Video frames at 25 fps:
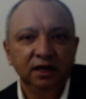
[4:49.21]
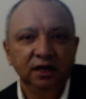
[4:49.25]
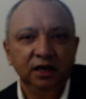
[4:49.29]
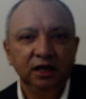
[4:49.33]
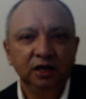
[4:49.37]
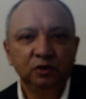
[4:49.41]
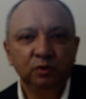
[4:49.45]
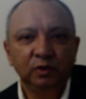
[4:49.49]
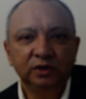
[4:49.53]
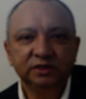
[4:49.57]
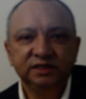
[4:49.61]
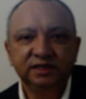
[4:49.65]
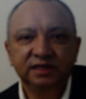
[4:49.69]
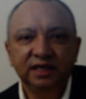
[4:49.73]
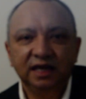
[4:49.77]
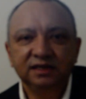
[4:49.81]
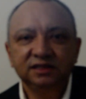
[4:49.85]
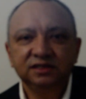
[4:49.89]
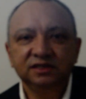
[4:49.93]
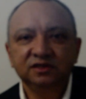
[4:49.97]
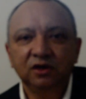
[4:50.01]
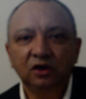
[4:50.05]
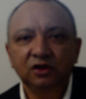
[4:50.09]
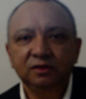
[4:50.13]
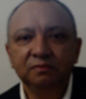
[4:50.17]
It was
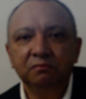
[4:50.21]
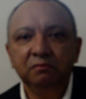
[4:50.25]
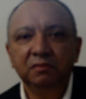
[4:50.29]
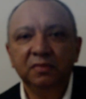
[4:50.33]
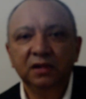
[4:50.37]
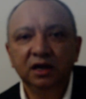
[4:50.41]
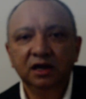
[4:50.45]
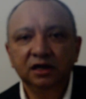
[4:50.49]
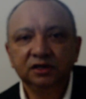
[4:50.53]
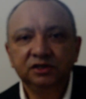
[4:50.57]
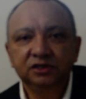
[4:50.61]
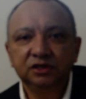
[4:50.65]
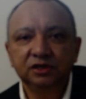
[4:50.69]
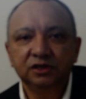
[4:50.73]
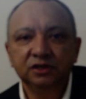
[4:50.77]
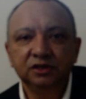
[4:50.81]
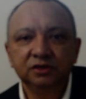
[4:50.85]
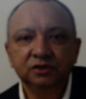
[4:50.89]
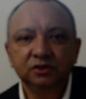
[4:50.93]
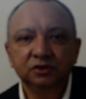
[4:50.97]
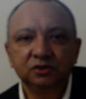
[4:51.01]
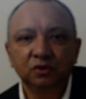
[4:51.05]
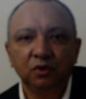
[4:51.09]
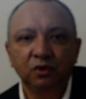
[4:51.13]
thus not merchants